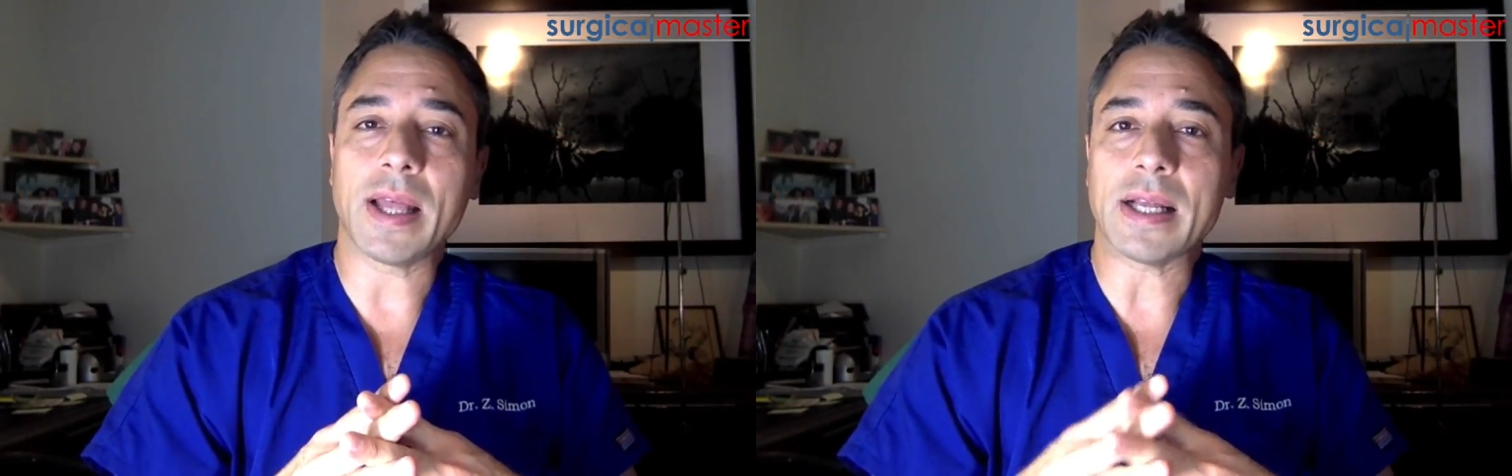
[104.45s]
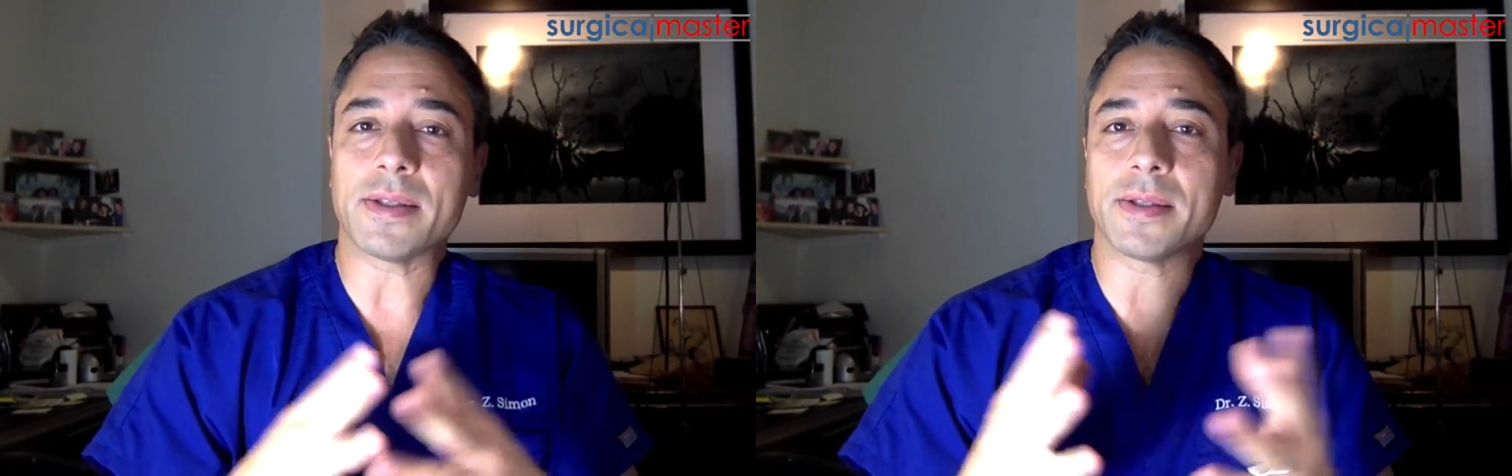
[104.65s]

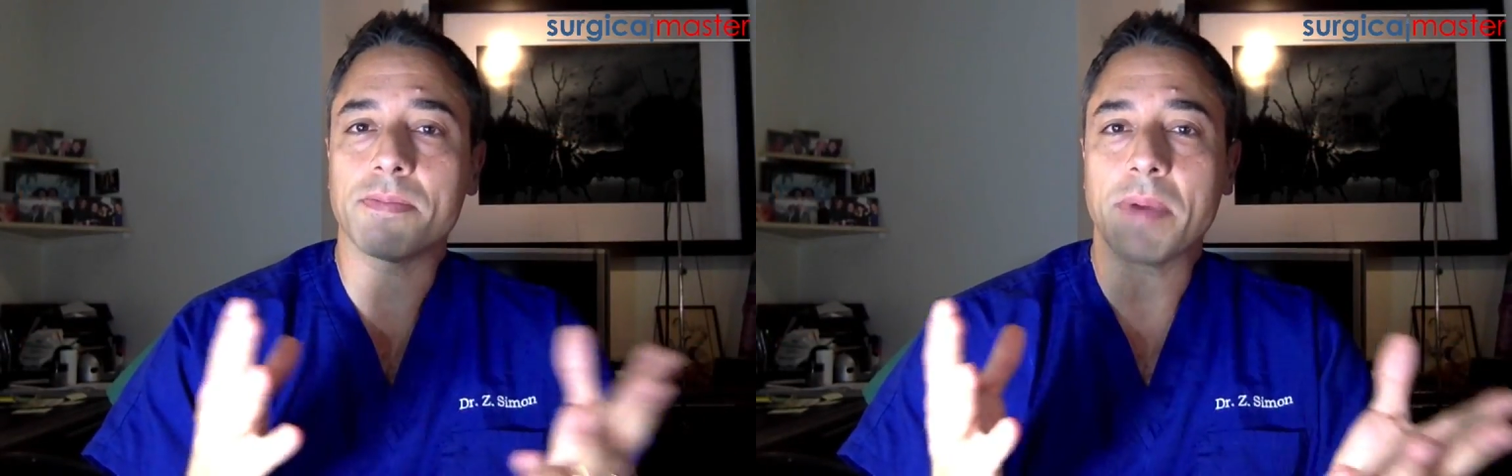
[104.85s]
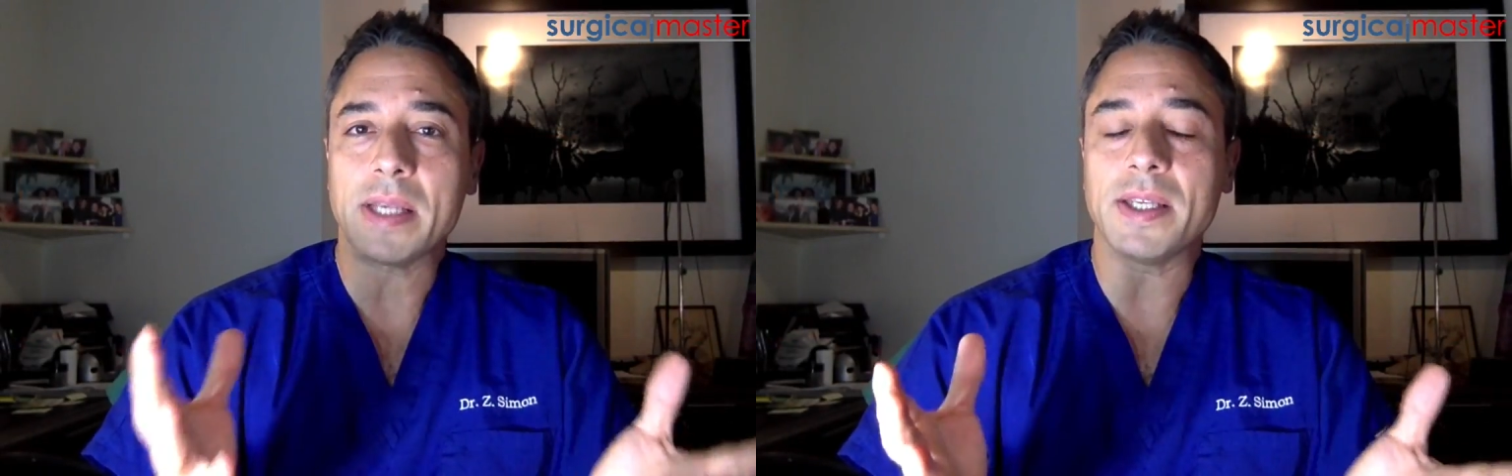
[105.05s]
that's
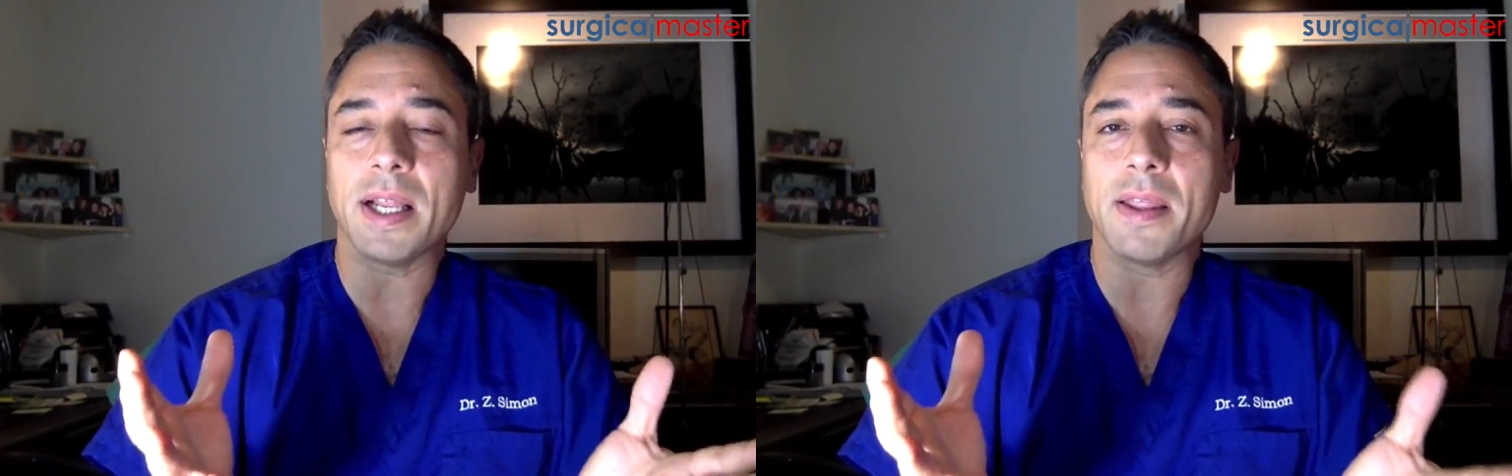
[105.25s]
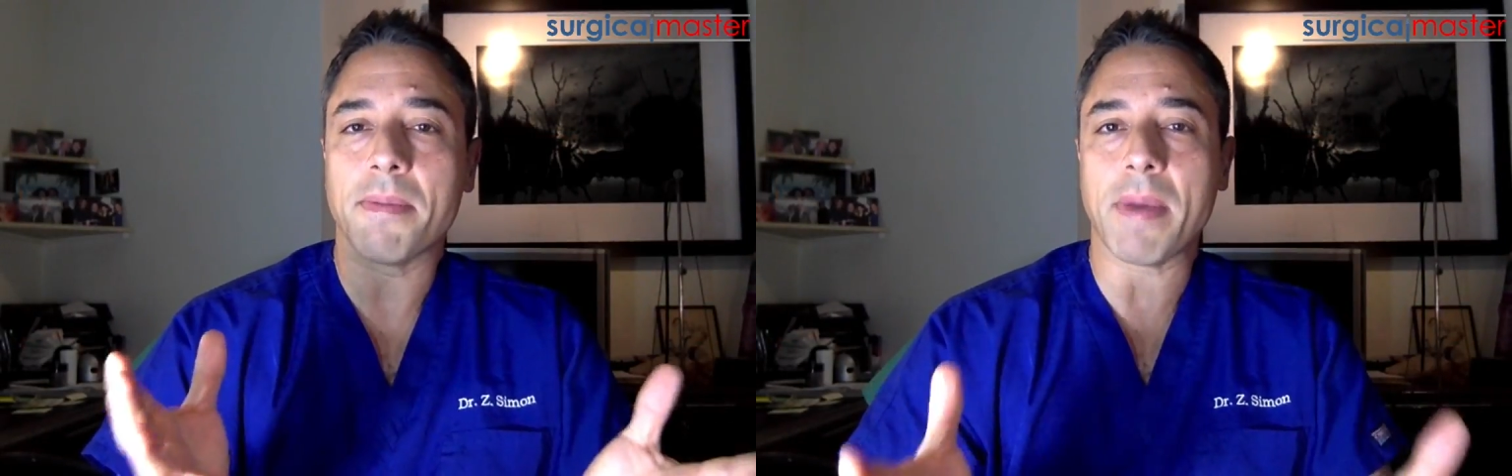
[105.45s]

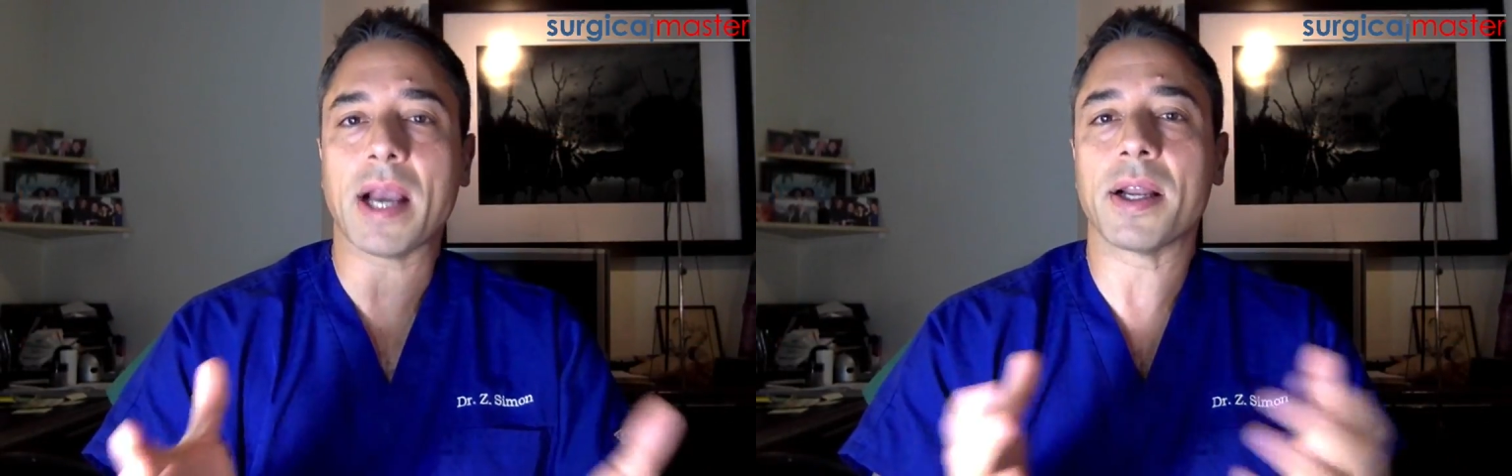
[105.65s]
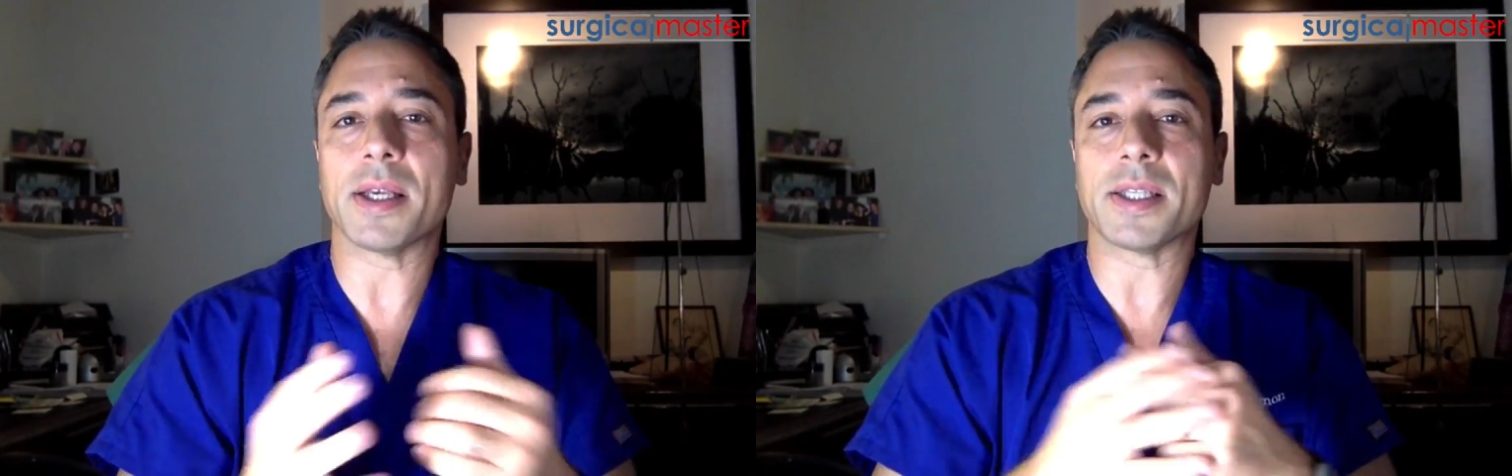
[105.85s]
basically the
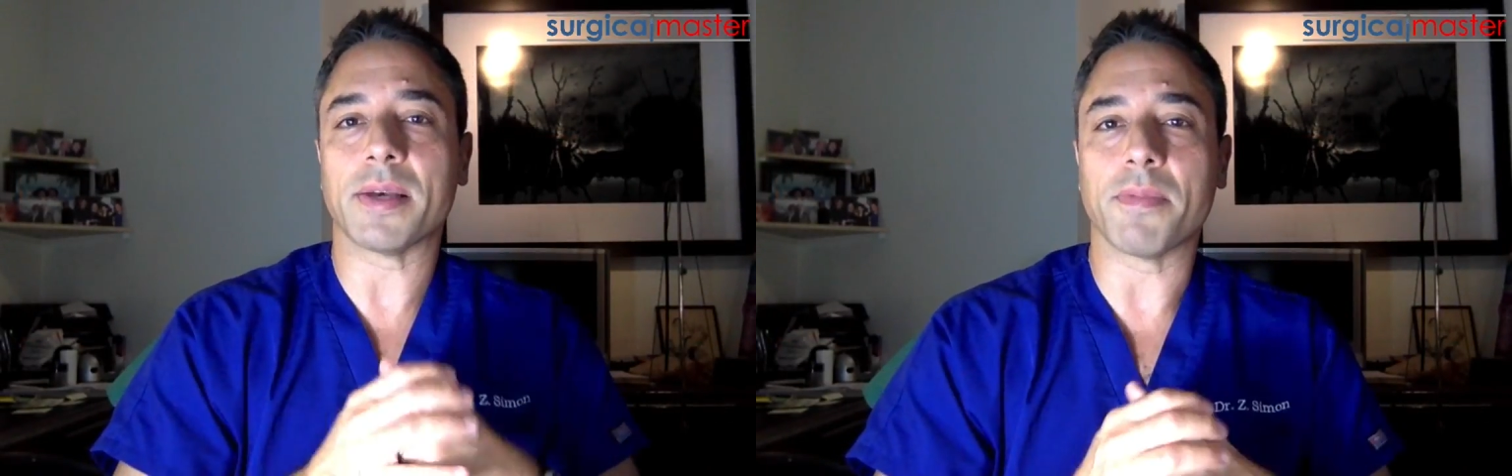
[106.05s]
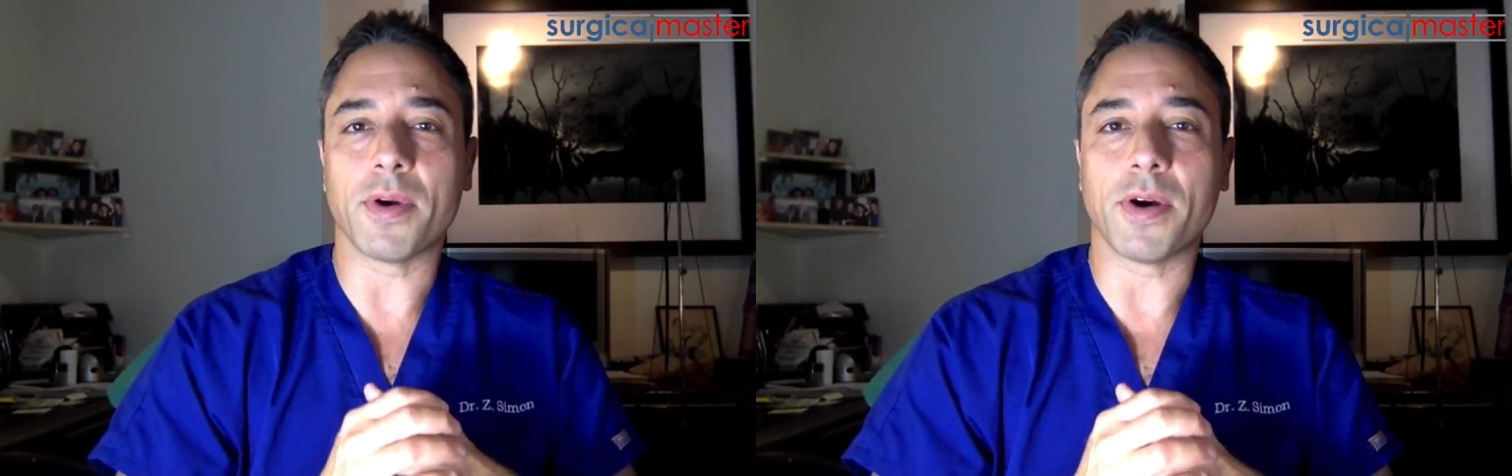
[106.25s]

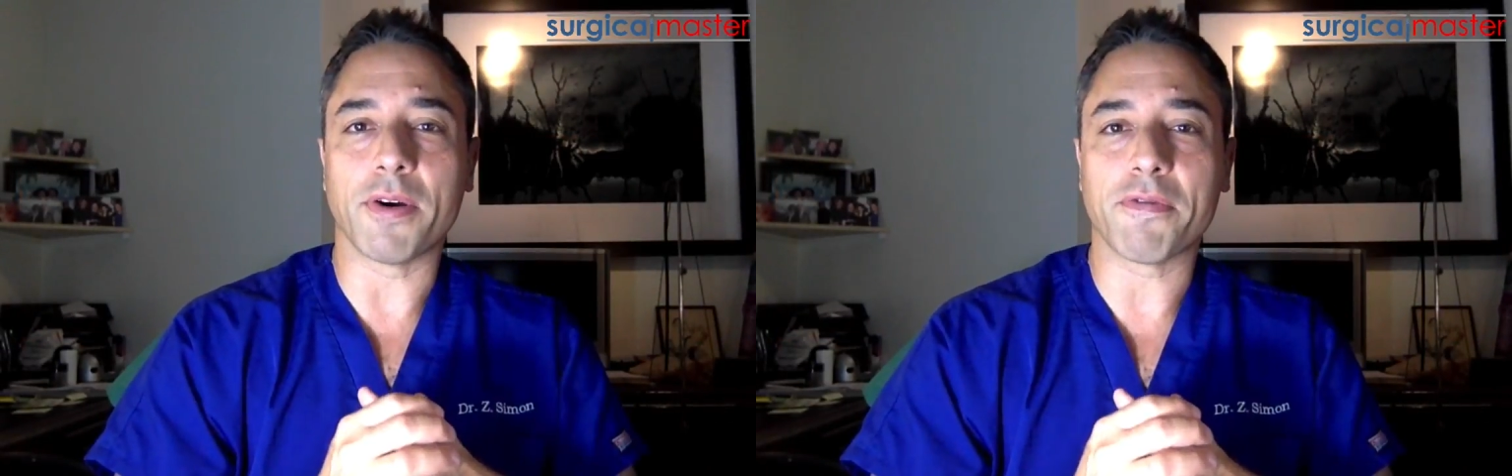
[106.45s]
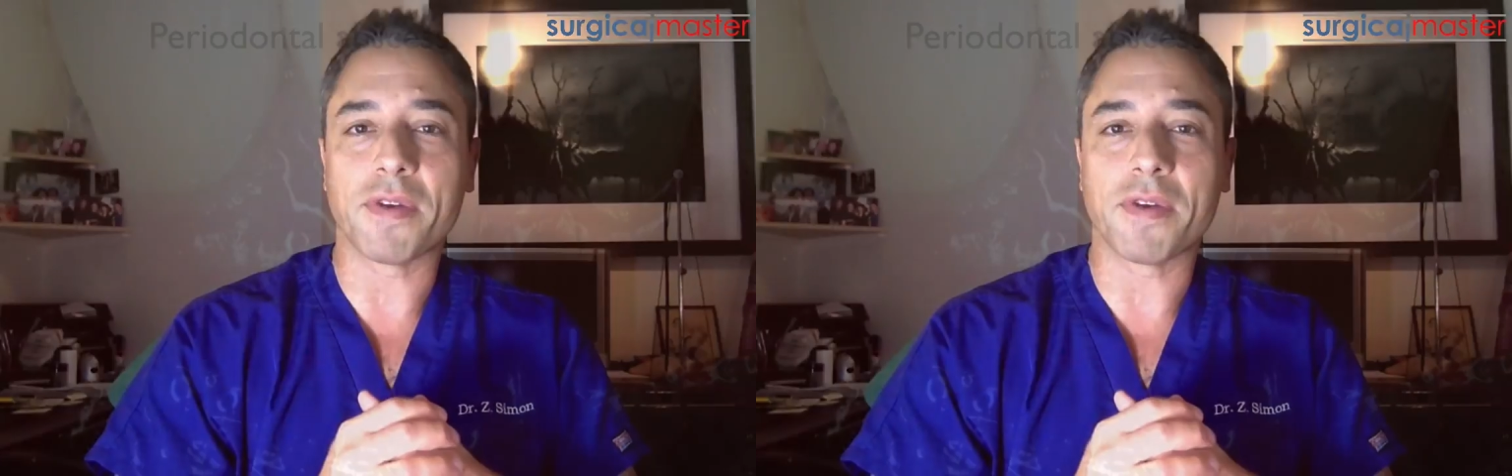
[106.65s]
mechanism of